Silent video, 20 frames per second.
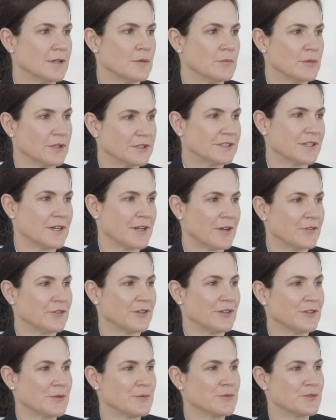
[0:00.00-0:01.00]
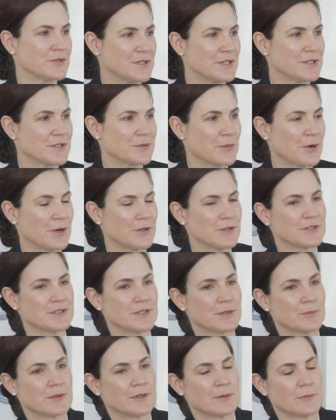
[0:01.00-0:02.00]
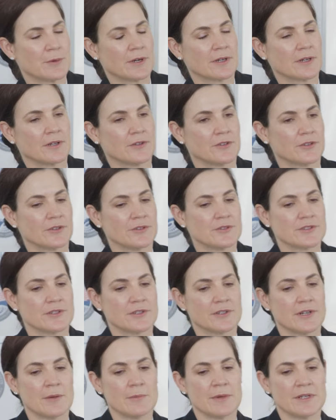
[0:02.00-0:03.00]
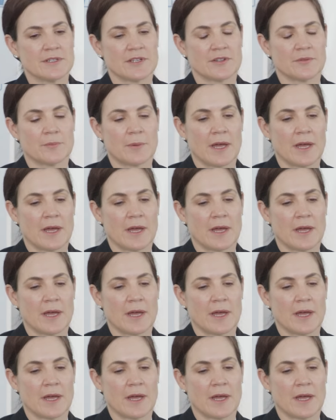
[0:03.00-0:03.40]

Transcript: Military Health System Strategic Partnership with the American College of Surgeons, or MHS